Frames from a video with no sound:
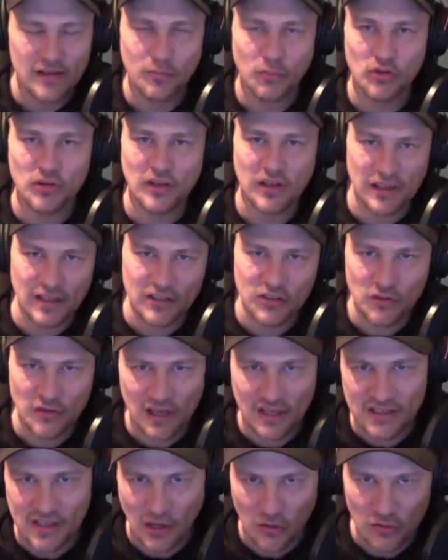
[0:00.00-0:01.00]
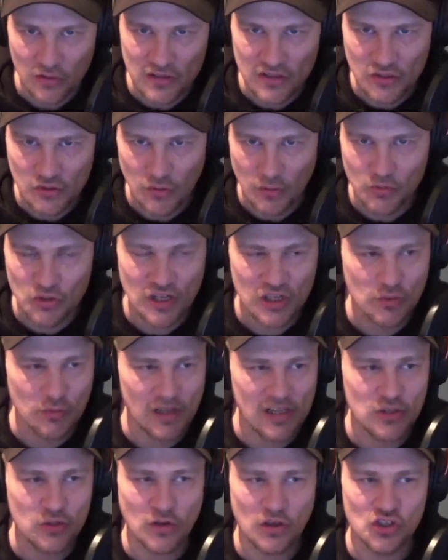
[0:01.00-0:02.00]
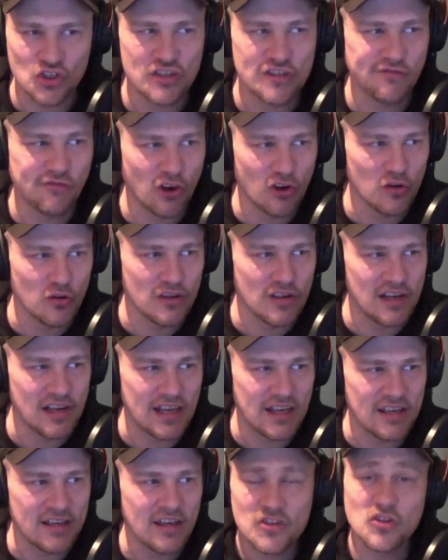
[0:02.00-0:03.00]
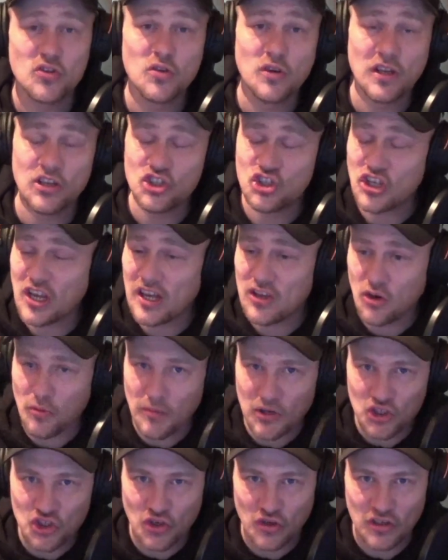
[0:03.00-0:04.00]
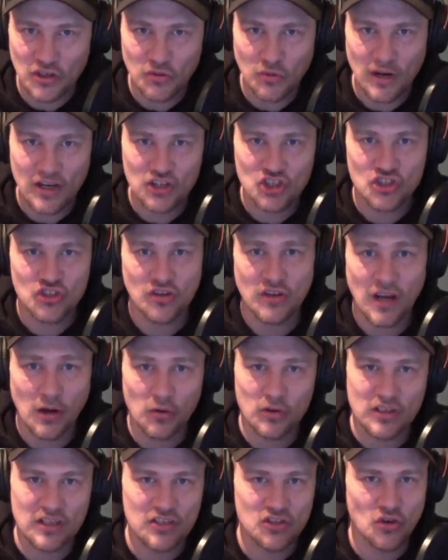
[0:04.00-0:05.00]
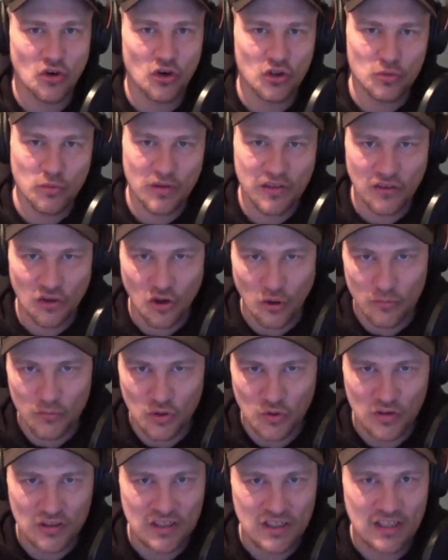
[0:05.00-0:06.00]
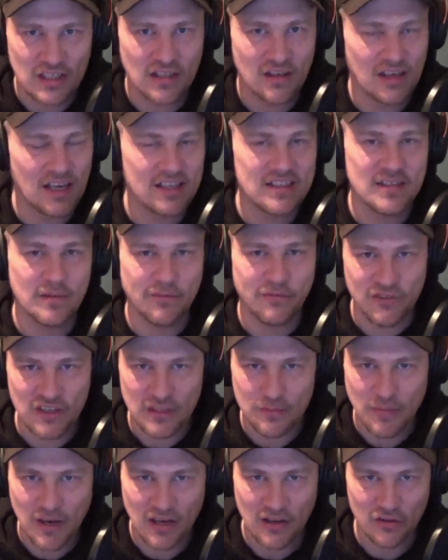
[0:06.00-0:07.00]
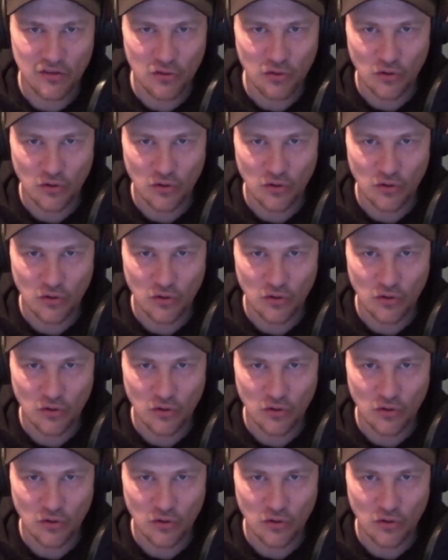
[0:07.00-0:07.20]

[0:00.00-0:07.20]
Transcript: I put the link to that down in the description as well, so you can just follow the link, so you can share your Midjourney creations on our Discord with the community, get some feedback and